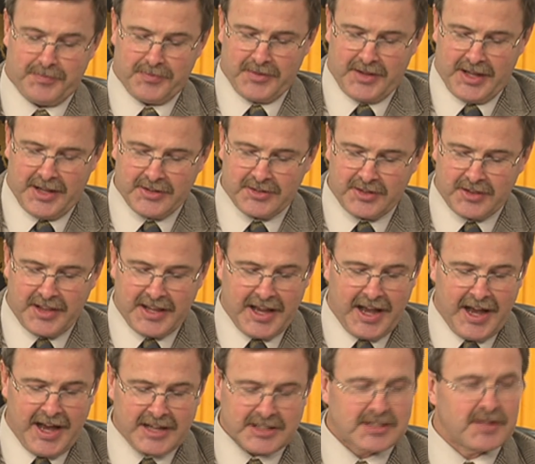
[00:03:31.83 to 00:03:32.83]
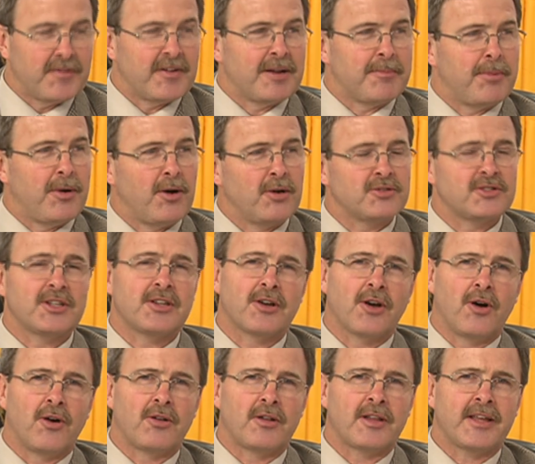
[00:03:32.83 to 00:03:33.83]
into the eyes of an opposing
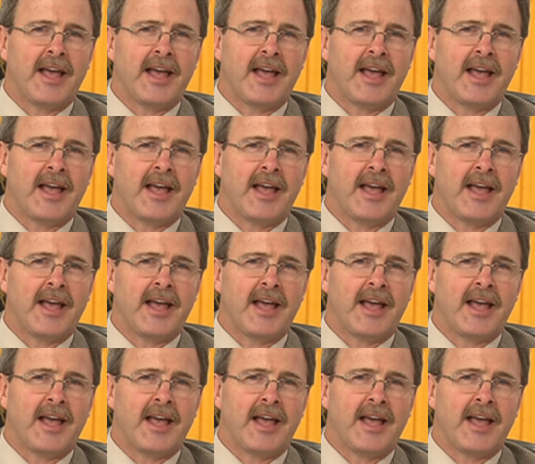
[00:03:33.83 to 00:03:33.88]
goalie